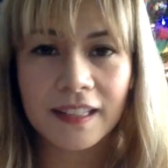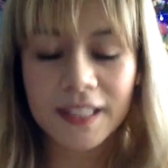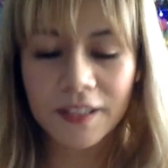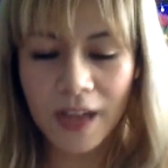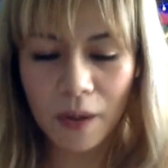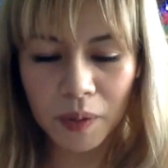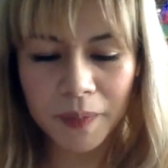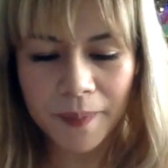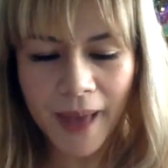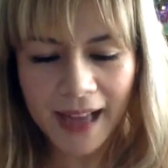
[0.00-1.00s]
So now we'll be
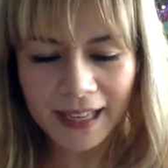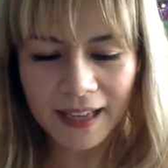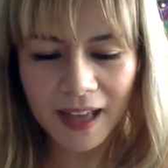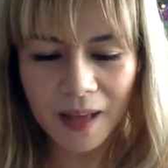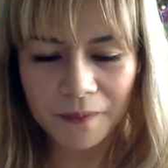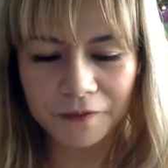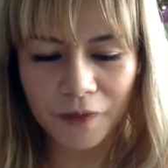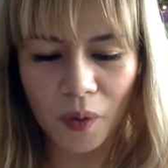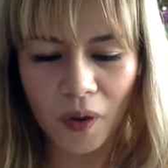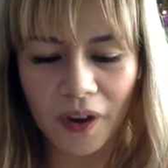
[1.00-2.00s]
packing up
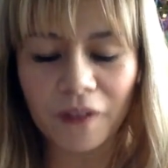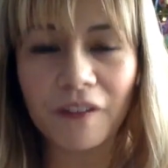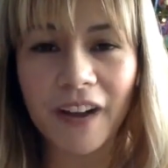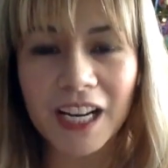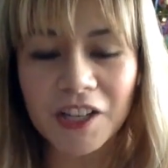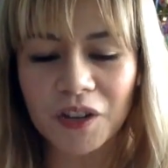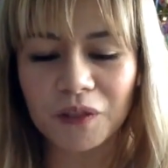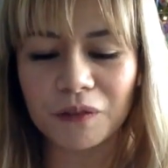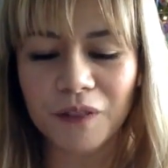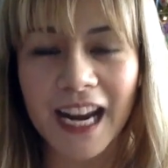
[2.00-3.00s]
for Rachel
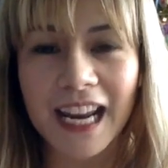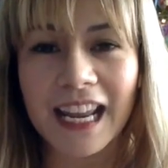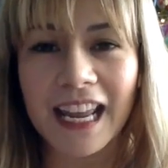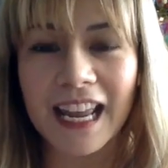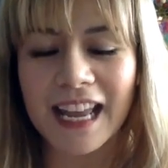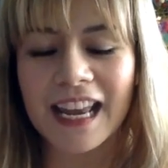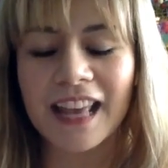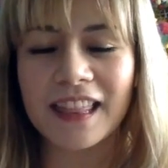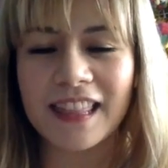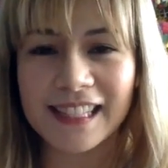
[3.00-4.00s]
Ray in
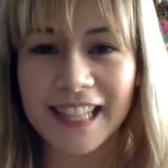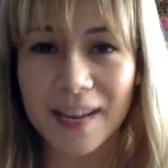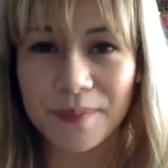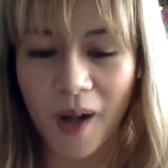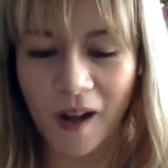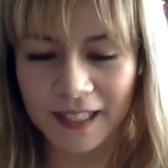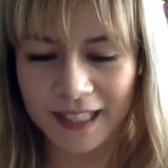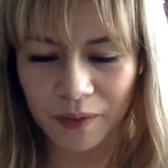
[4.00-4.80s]
this unboxing